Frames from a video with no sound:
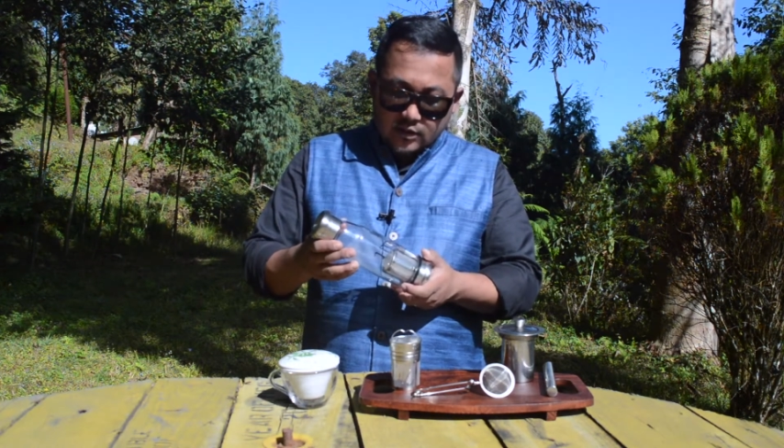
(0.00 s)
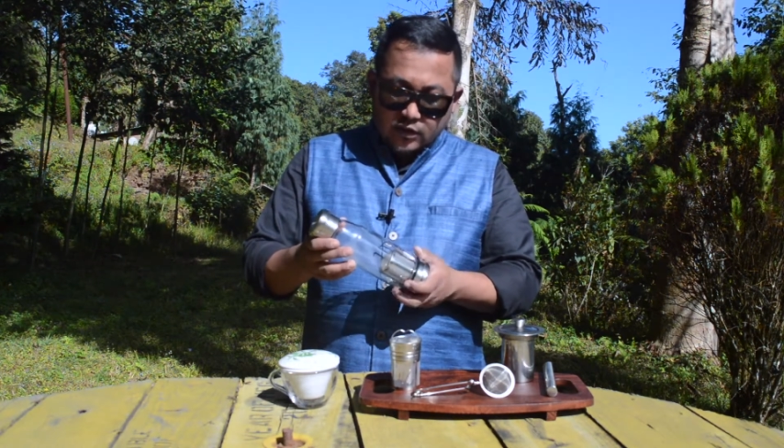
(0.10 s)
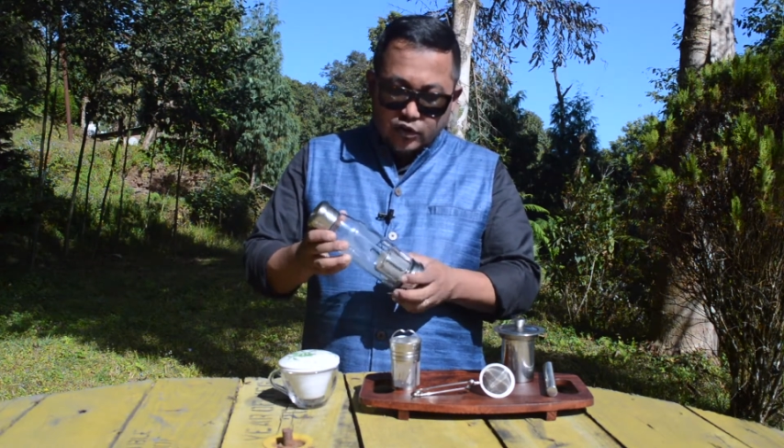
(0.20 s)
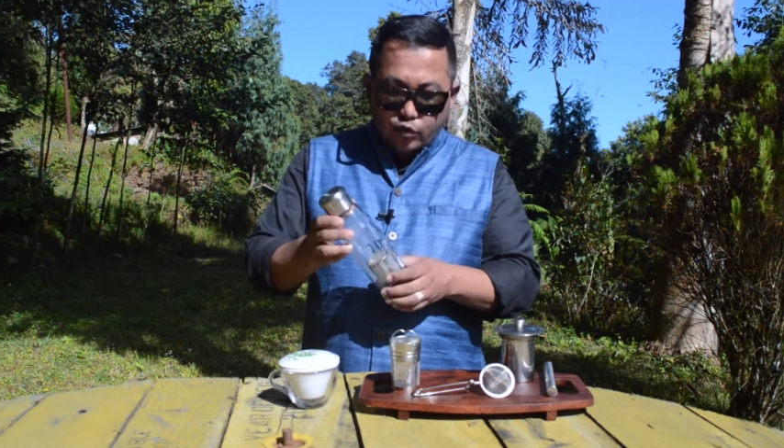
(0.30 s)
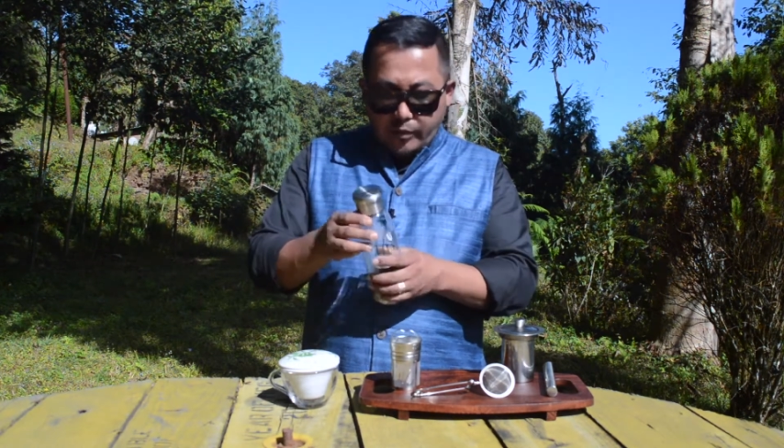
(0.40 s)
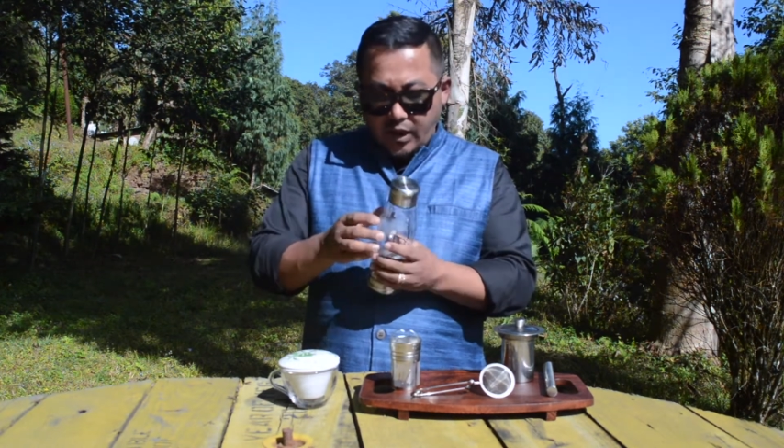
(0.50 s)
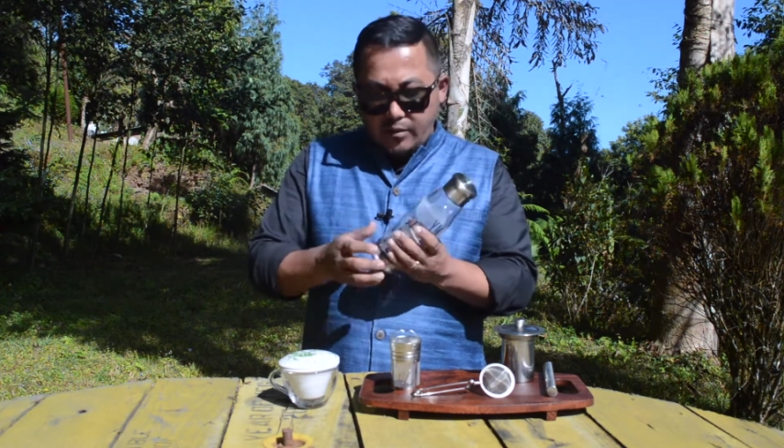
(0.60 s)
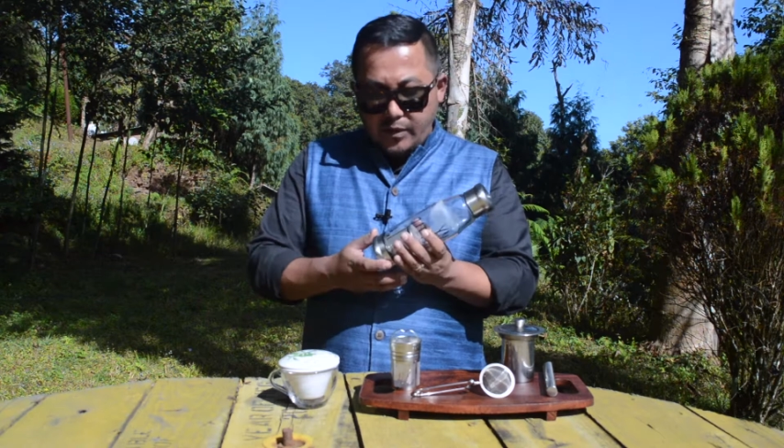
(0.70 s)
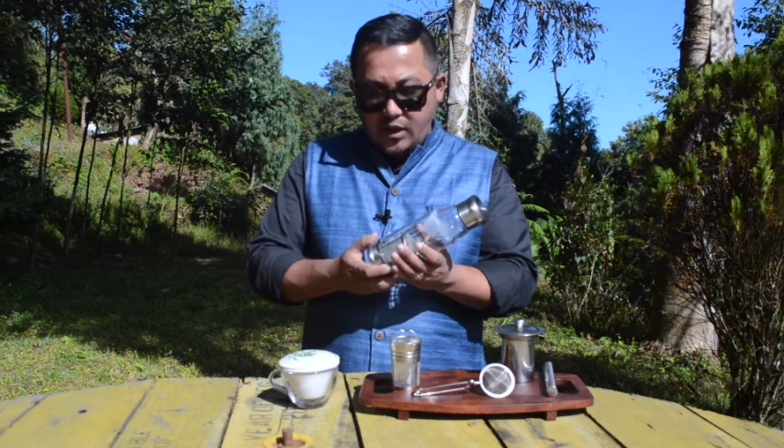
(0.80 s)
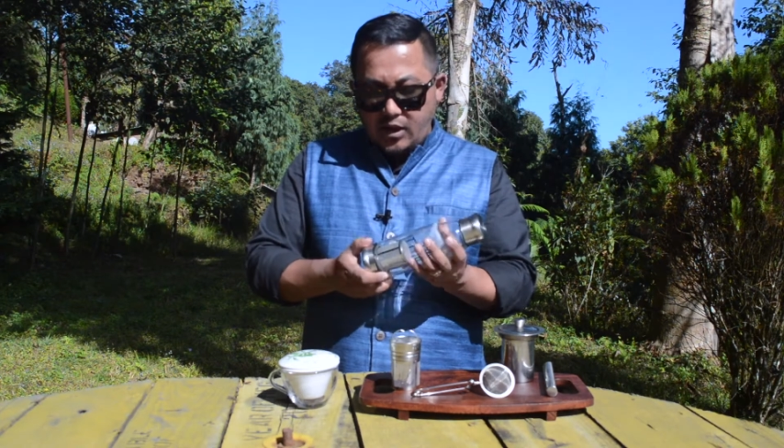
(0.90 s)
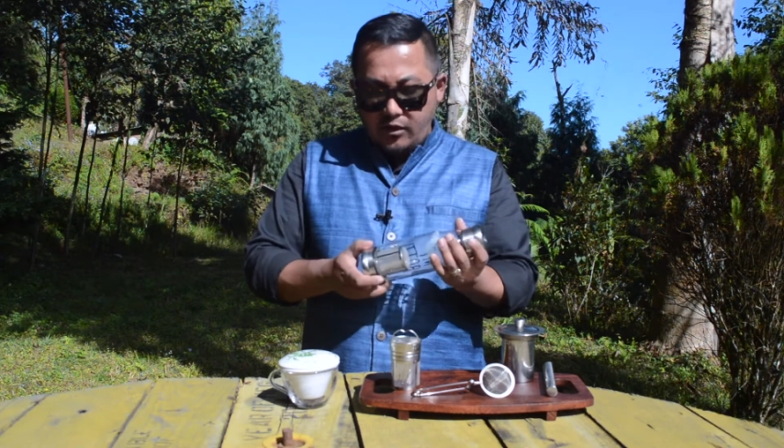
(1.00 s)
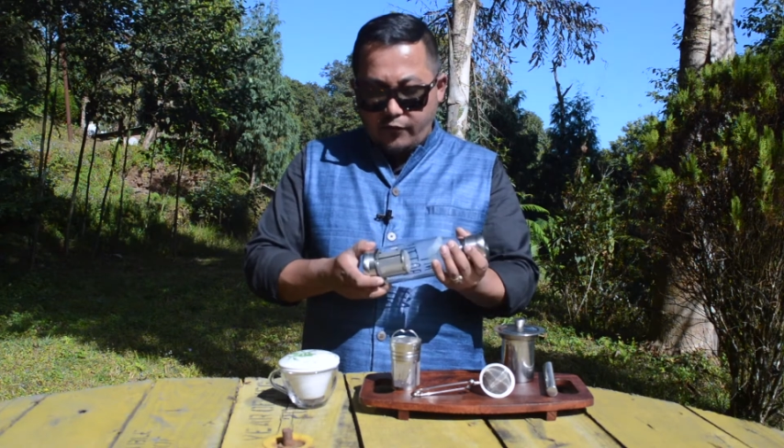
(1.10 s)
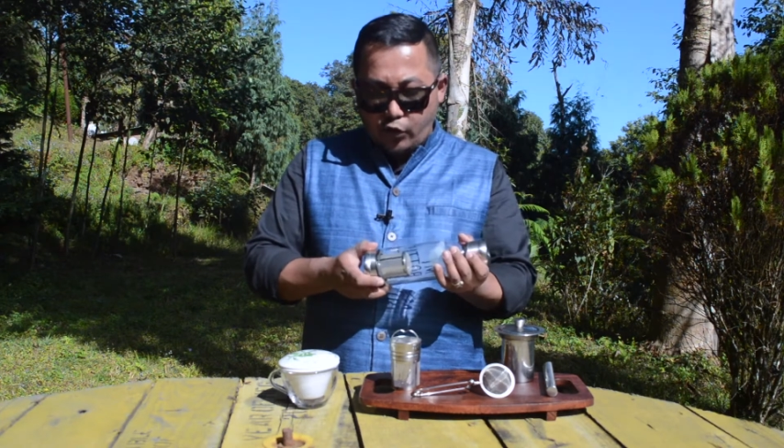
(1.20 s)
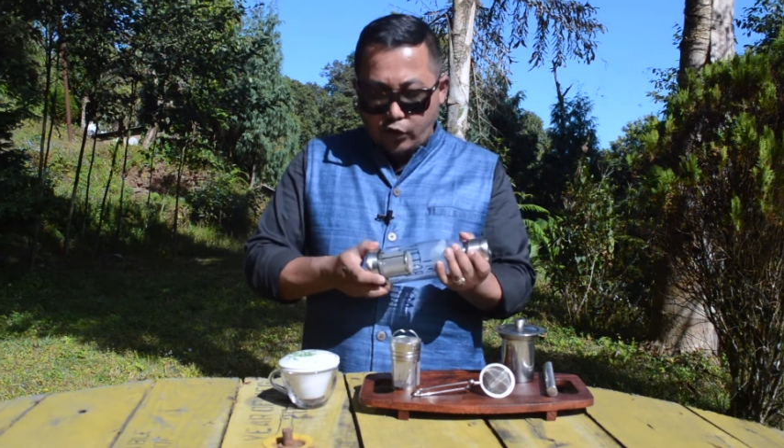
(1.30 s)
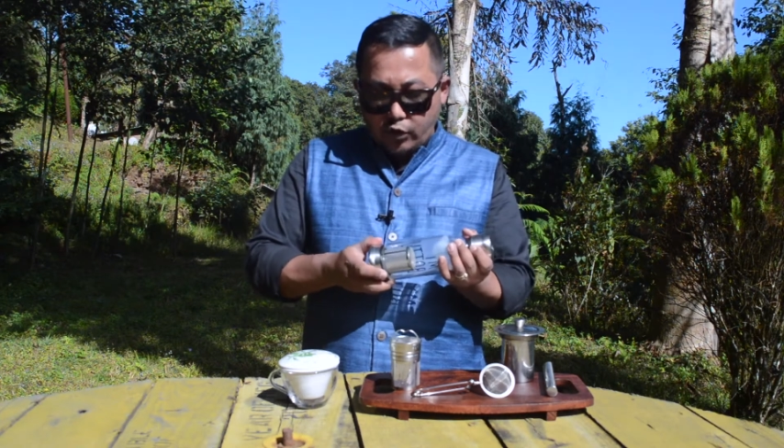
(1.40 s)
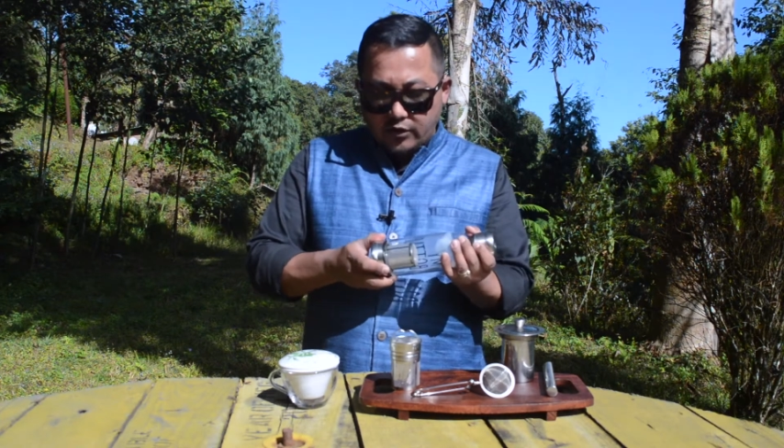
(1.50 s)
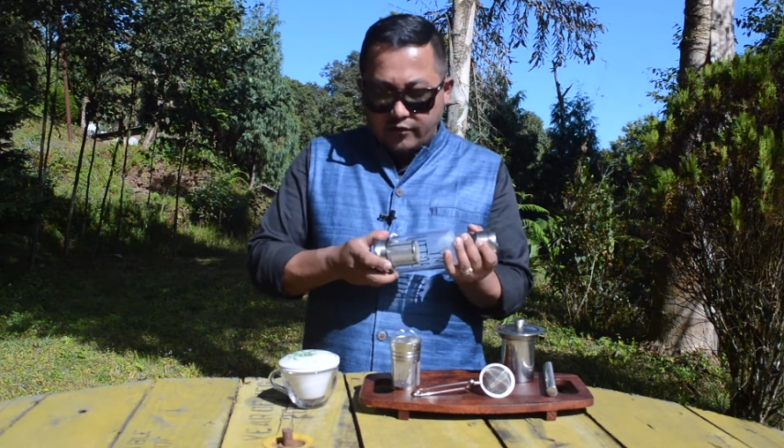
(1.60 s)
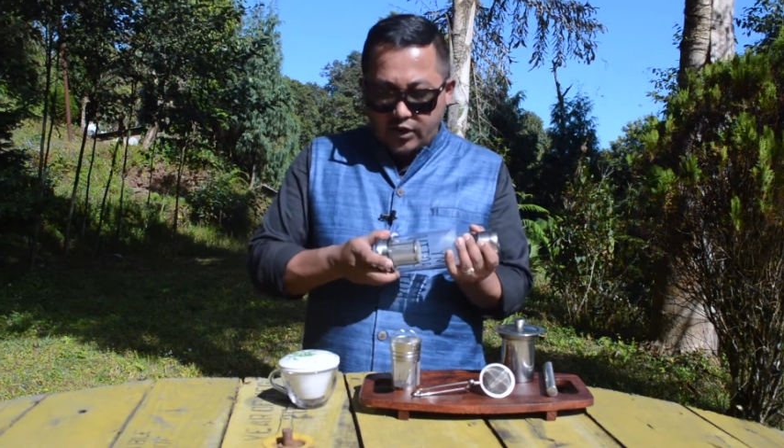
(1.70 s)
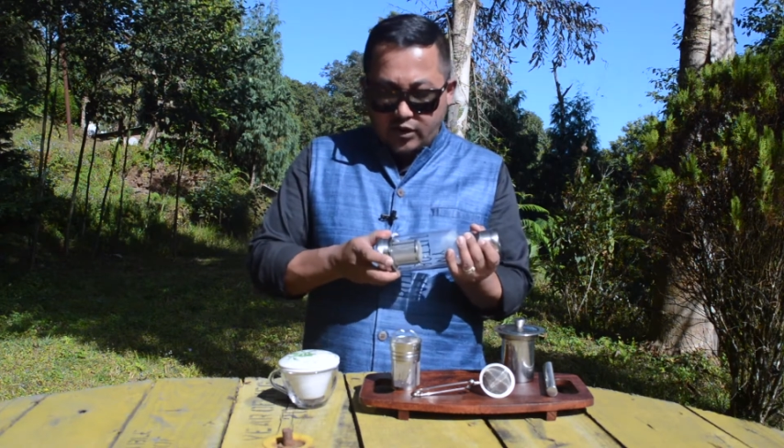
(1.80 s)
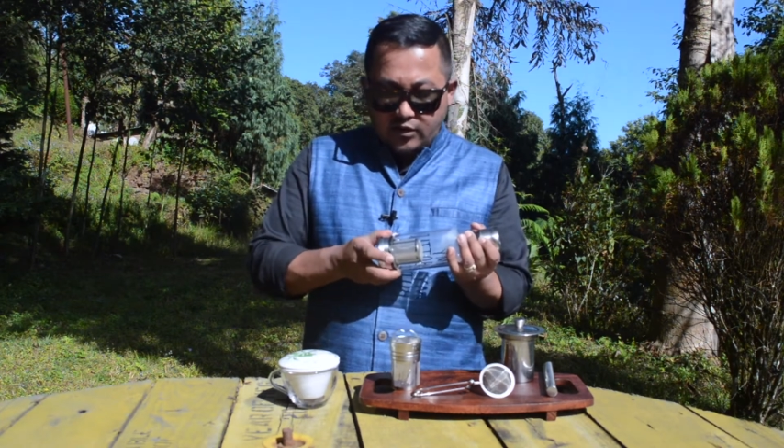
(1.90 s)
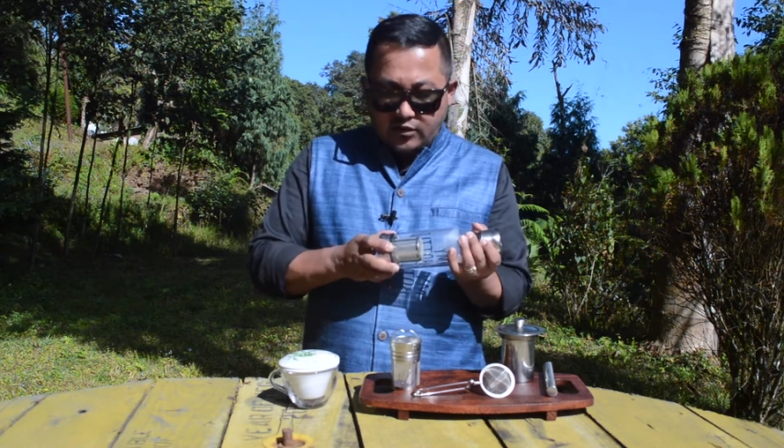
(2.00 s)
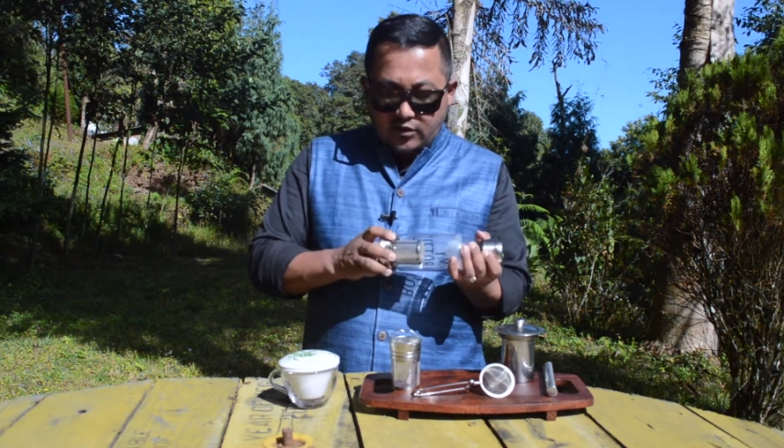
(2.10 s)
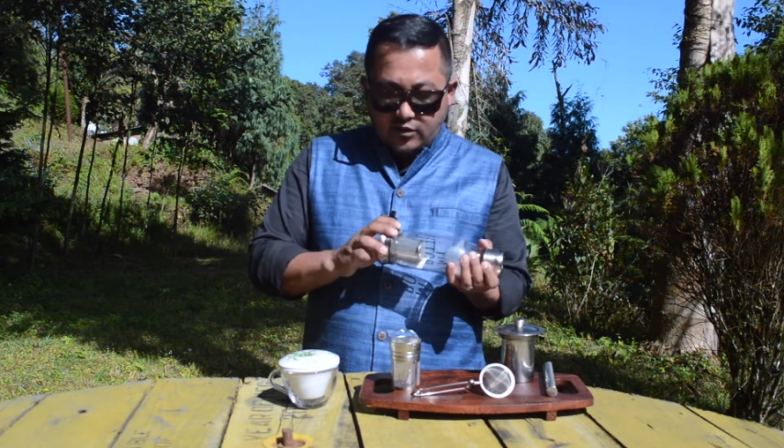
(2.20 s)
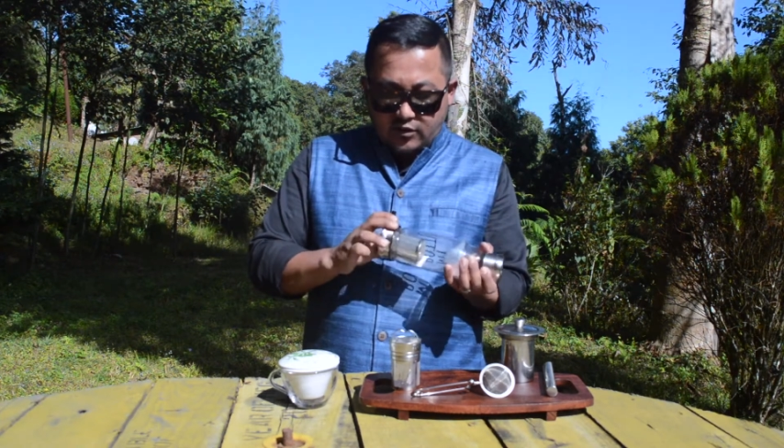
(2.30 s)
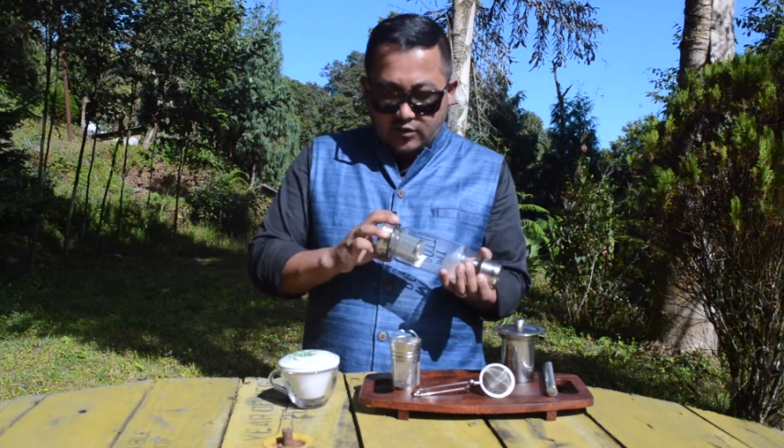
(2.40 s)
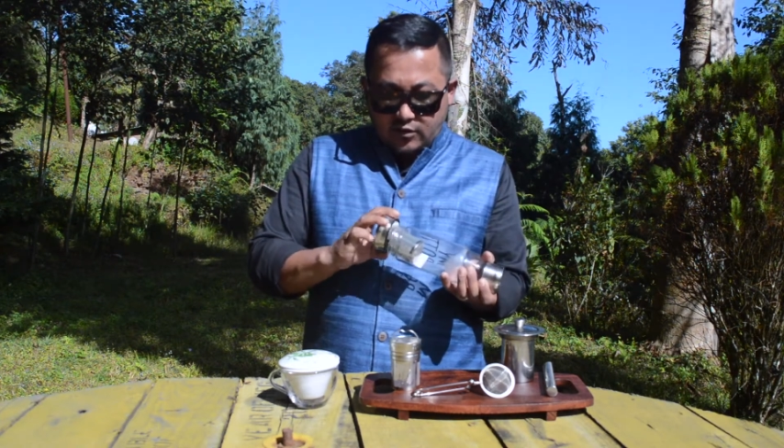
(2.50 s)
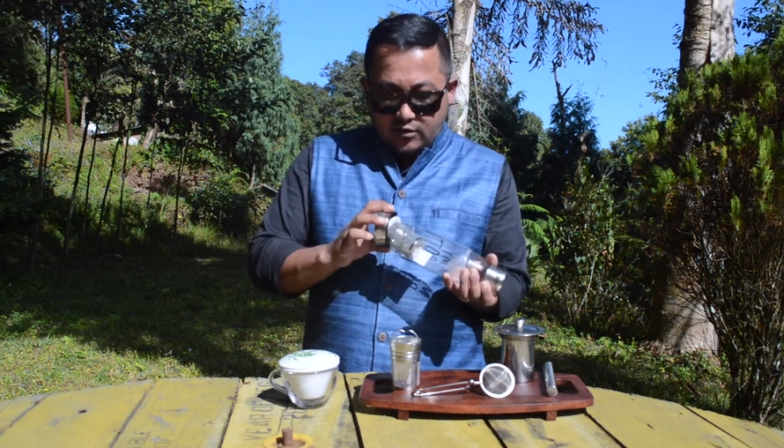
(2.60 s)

You may be, for your convenience,